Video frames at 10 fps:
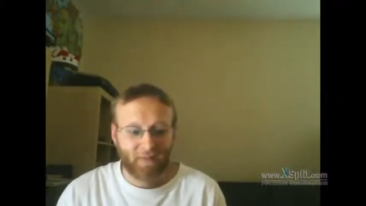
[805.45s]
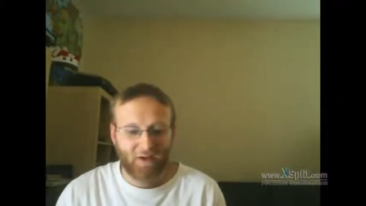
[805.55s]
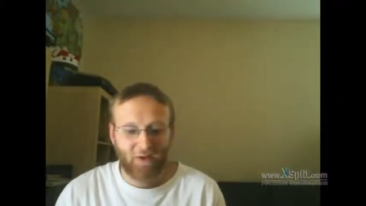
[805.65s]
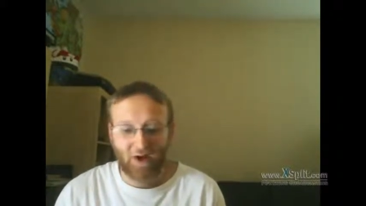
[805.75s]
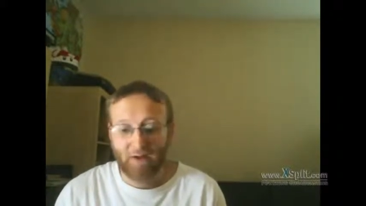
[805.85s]

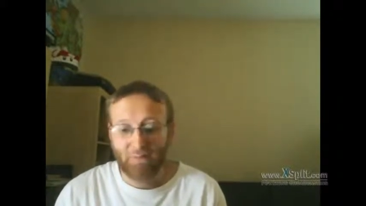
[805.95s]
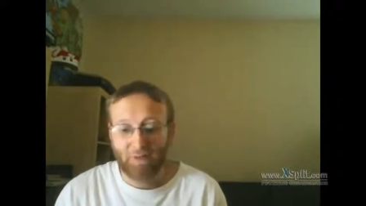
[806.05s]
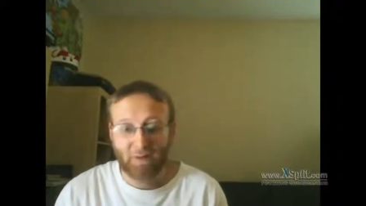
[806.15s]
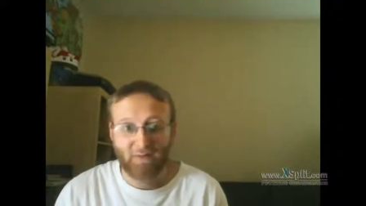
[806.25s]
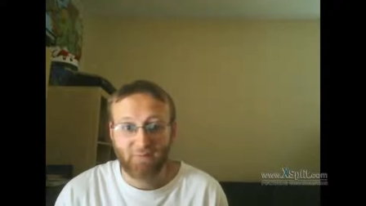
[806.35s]
Oh, I
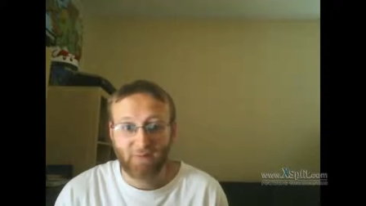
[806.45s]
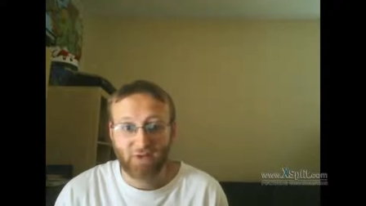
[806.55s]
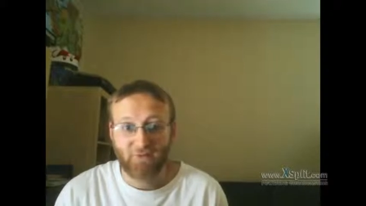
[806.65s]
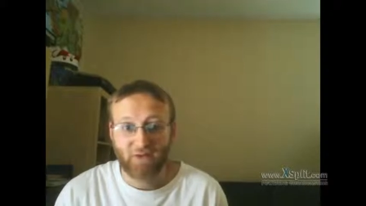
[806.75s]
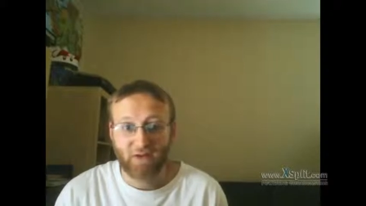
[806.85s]
wouldn't buy
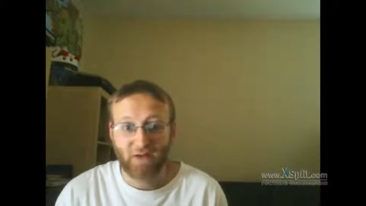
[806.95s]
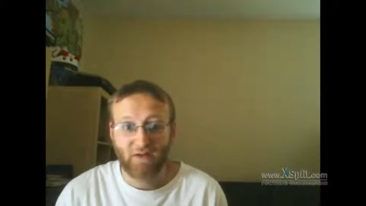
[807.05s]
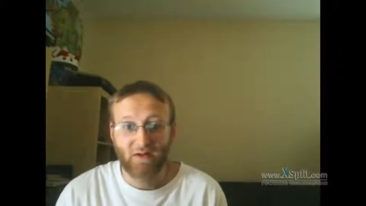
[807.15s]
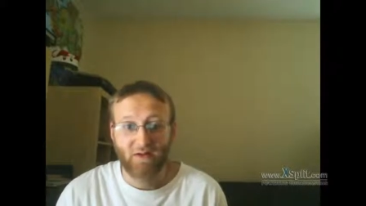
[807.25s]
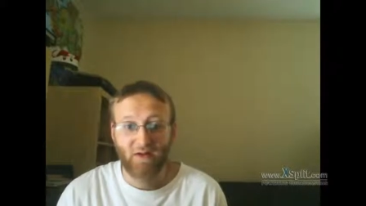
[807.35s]
furniture
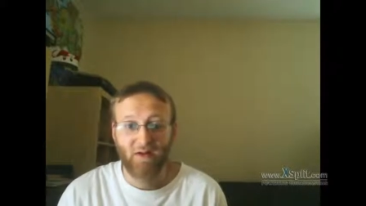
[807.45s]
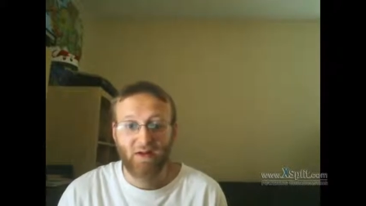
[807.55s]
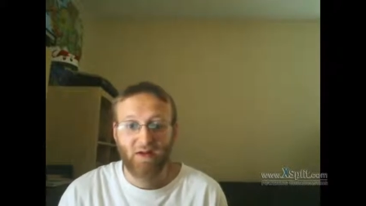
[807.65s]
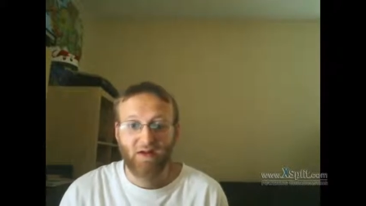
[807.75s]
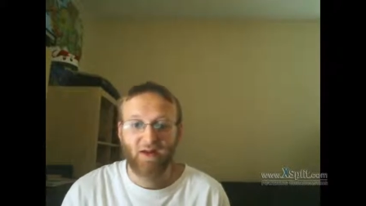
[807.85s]
there.
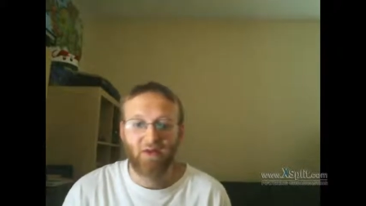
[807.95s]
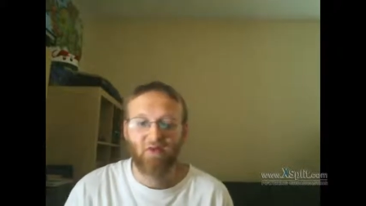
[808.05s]
And